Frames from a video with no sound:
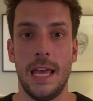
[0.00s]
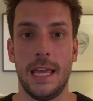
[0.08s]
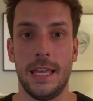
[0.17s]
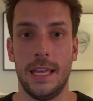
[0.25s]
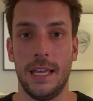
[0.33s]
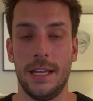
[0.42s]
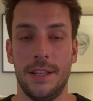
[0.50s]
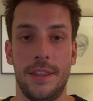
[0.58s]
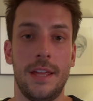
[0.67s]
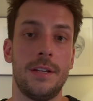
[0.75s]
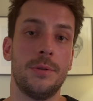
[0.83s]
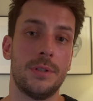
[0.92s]
And
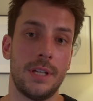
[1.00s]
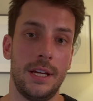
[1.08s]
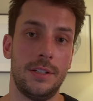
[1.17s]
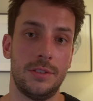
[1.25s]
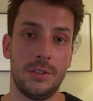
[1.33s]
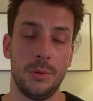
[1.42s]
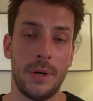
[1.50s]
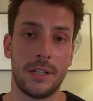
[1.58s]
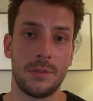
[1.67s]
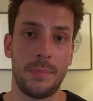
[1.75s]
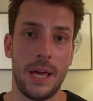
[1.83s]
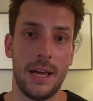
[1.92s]
then you'll get
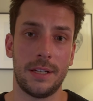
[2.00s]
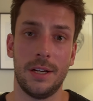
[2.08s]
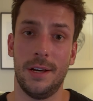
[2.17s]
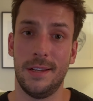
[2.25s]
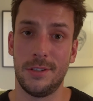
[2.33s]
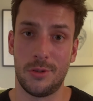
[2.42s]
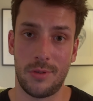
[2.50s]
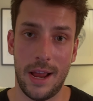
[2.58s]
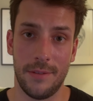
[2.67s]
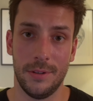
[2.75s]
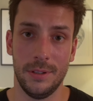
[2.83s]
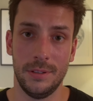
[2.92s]
2x back on
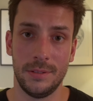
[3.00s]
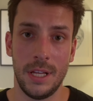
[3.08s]
travel